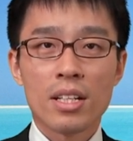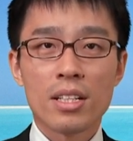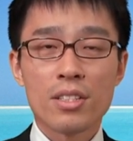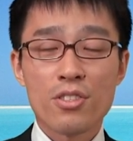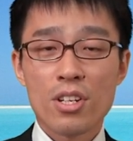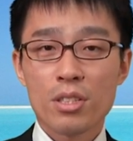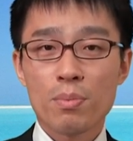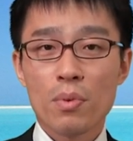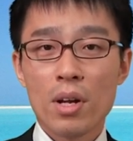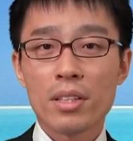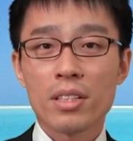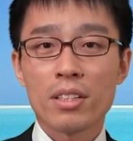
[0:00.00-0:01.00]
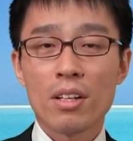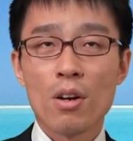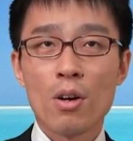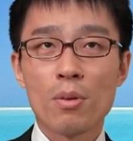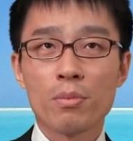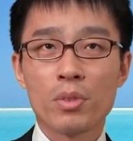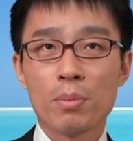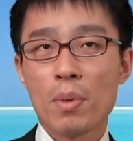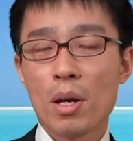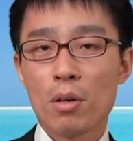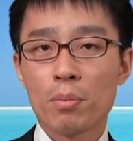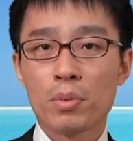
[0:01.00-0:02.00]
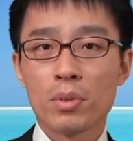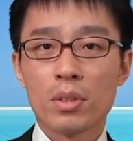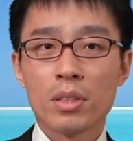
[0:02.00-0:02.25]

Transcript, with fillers: uh, just planning on develop